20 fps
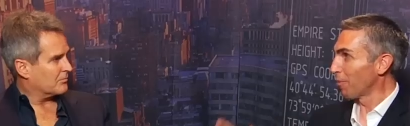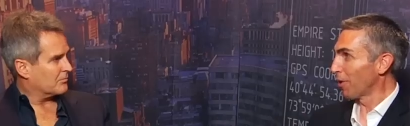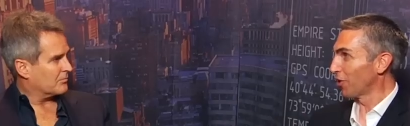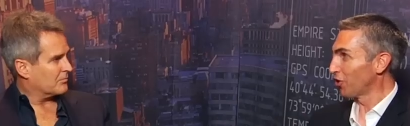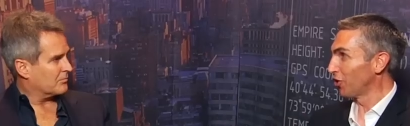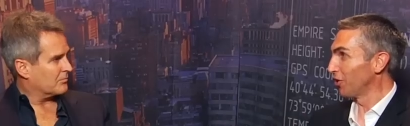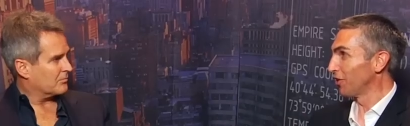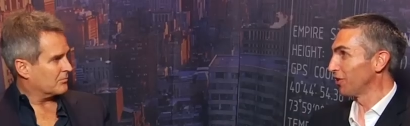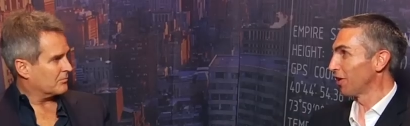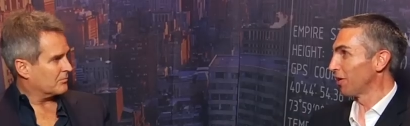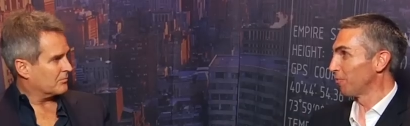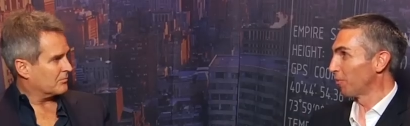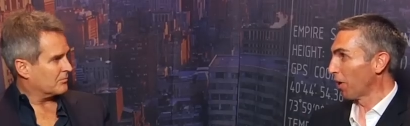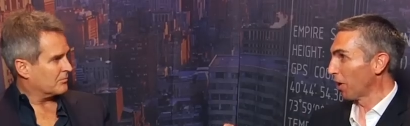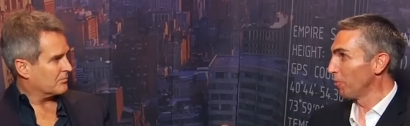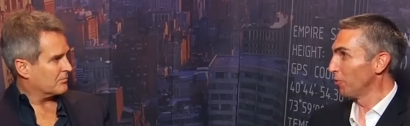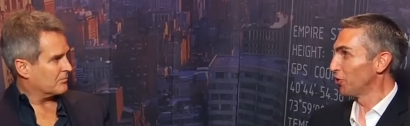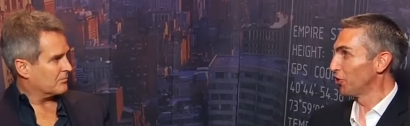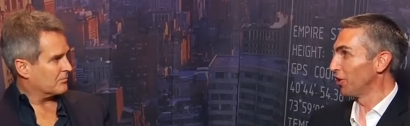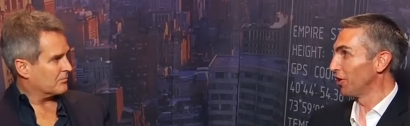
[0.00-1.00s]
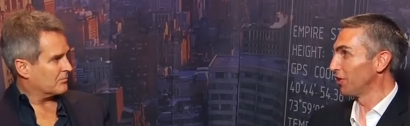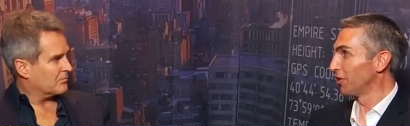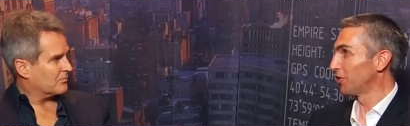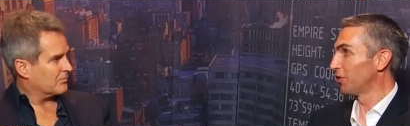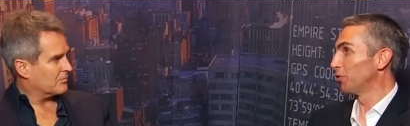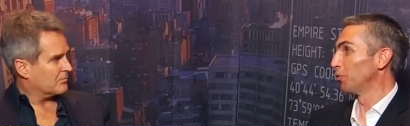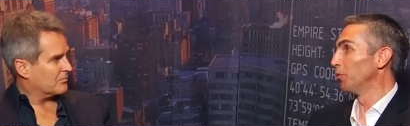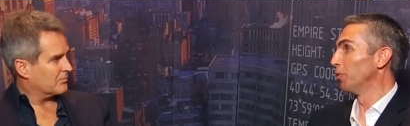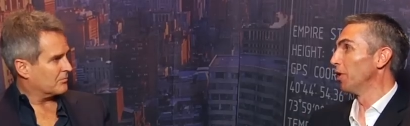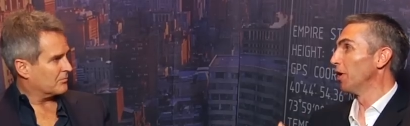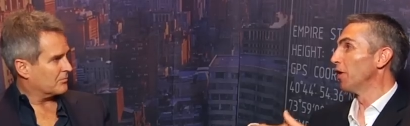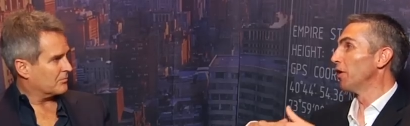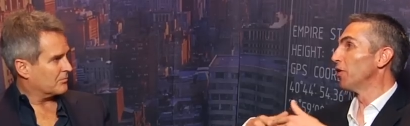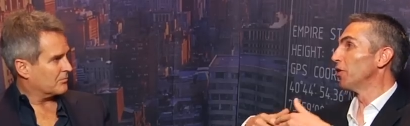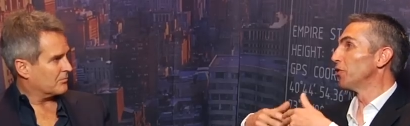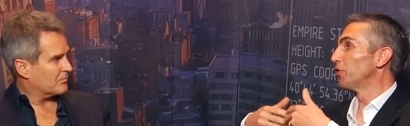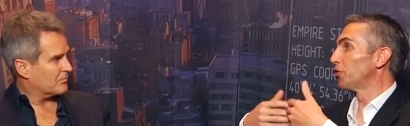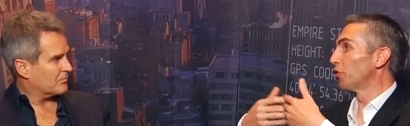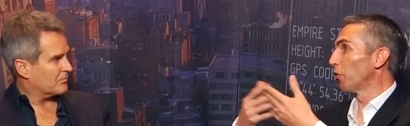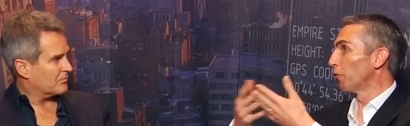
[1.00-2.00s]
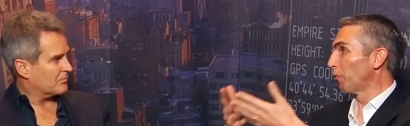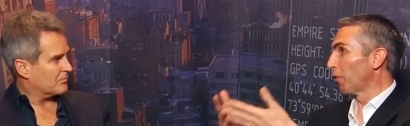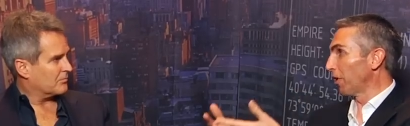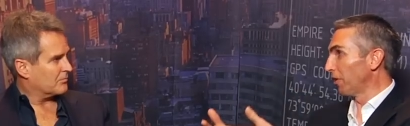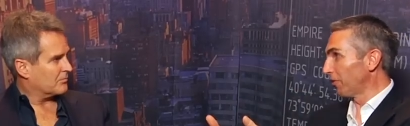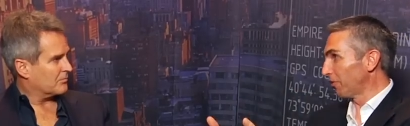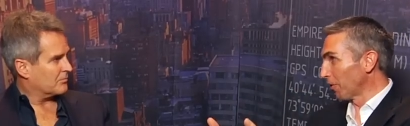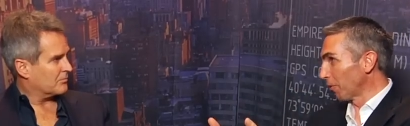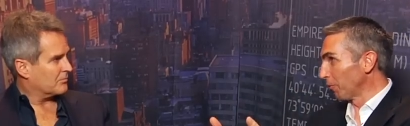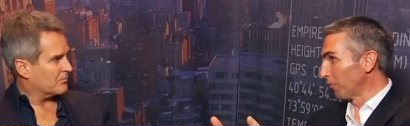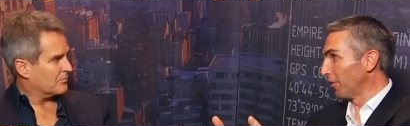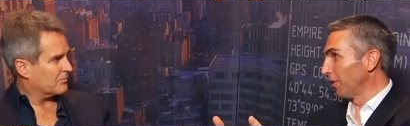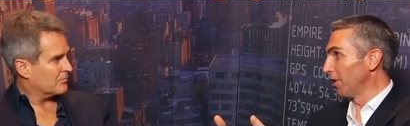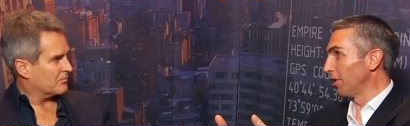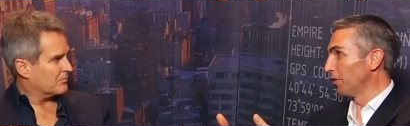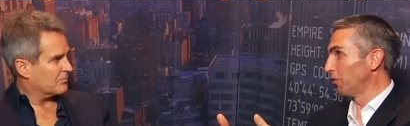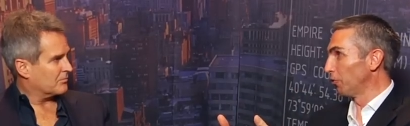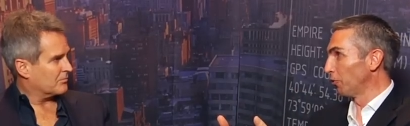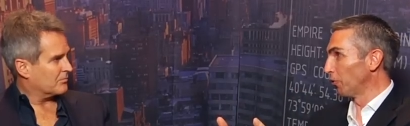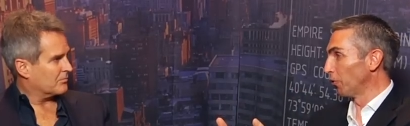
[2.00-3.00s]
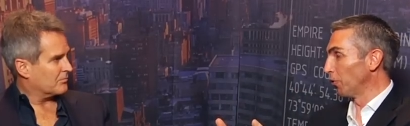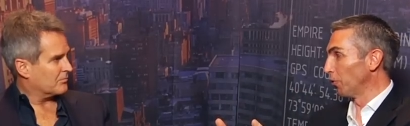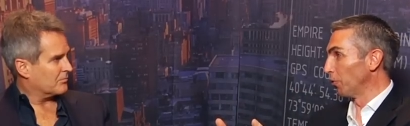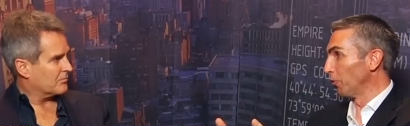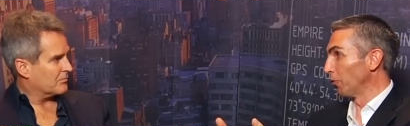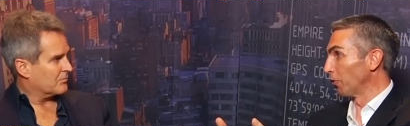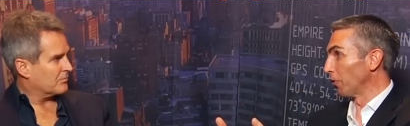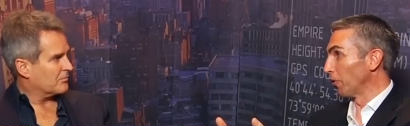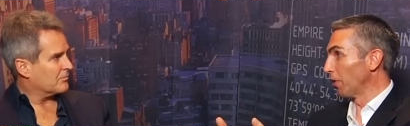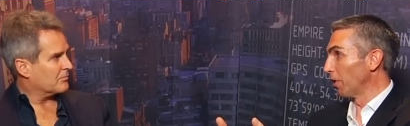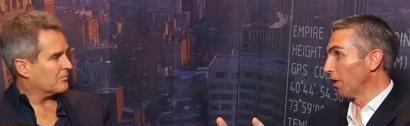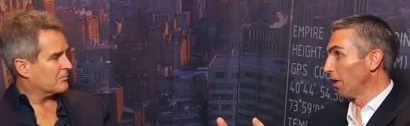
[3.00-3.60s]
Speaker 1: machine by machines to surface something to the user.